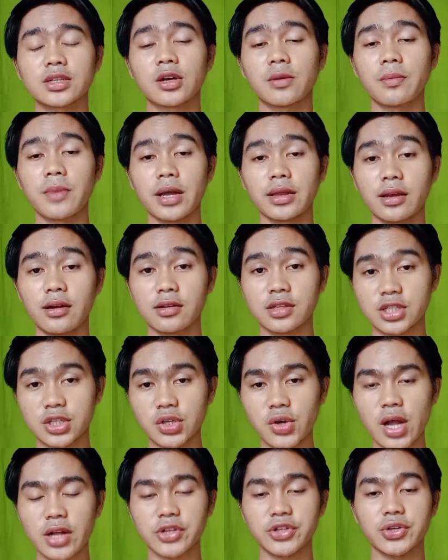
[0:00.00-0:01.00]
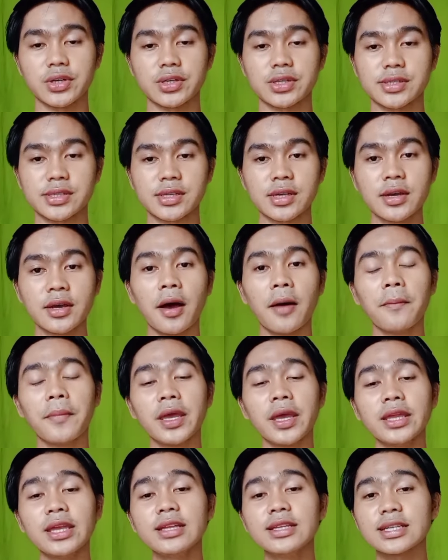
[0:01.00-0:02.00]
structures, meaning that
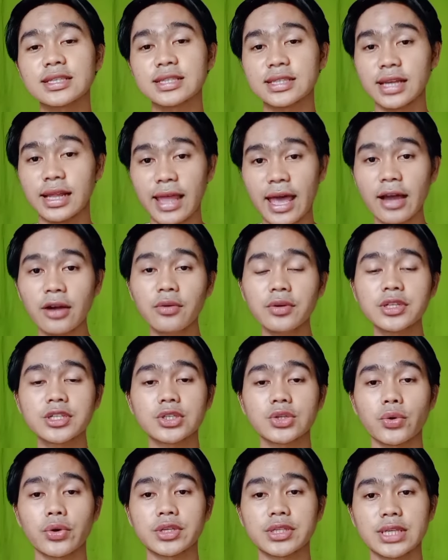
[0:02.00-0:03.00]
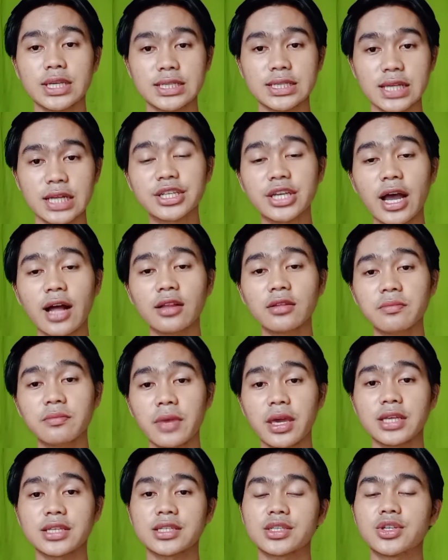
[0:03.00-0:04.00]
the language choices a child makes
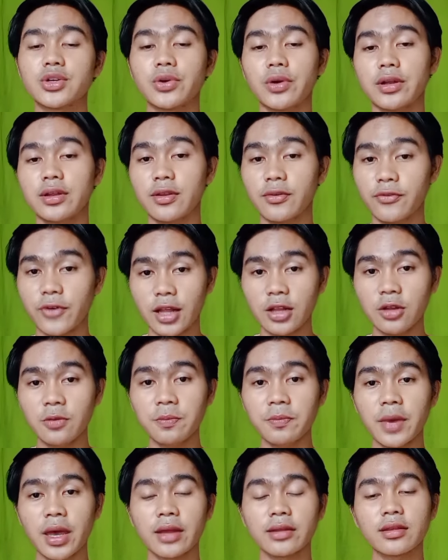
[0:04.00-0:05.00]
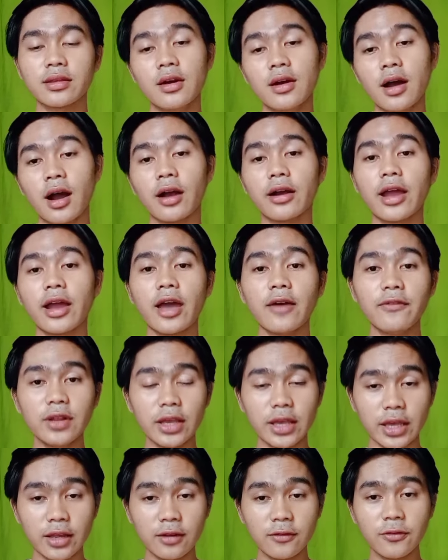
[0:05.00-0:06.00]
during development are heavily
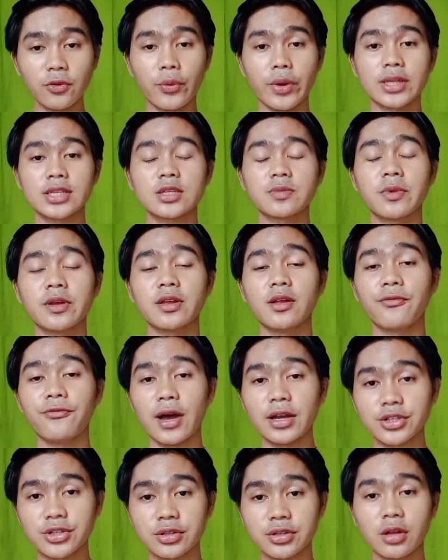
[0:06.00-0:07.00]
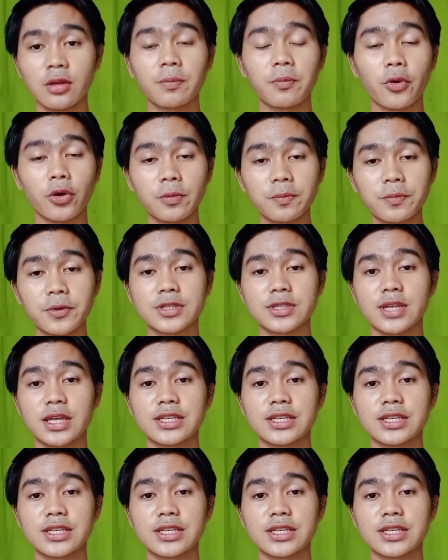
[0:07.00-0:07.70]
influenced by the functional purpose they serve.